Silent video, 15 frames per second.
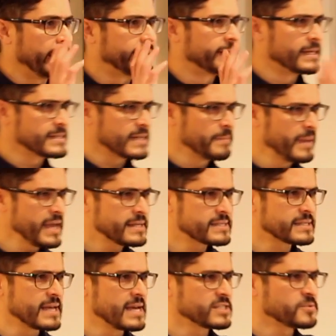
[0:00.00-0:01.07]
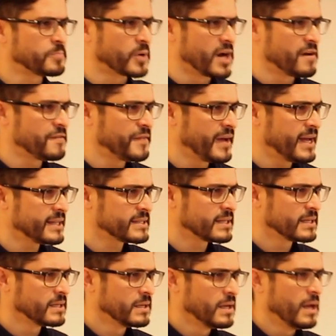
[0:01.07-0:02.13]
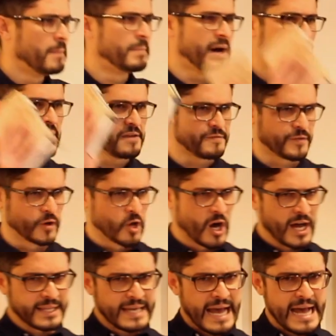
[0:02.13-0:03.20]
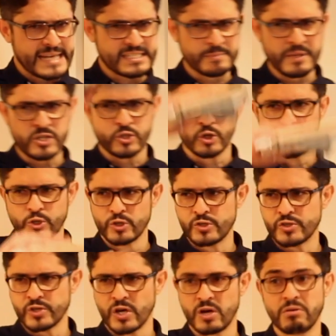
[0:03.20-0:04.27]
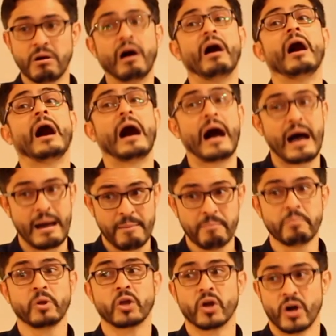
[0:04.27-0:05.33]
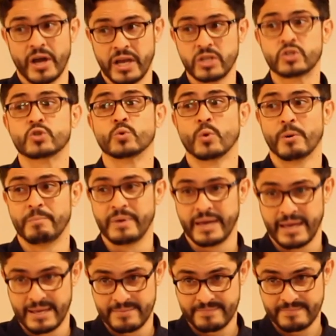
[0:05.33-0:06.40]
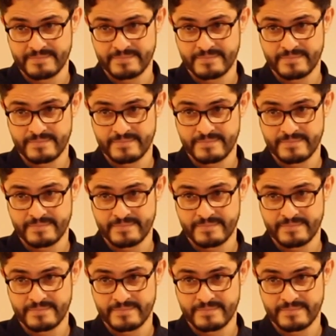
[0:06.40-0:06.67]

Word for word: It doesn't make sense, prophet, but if God asks me to do so, I'm going to obey.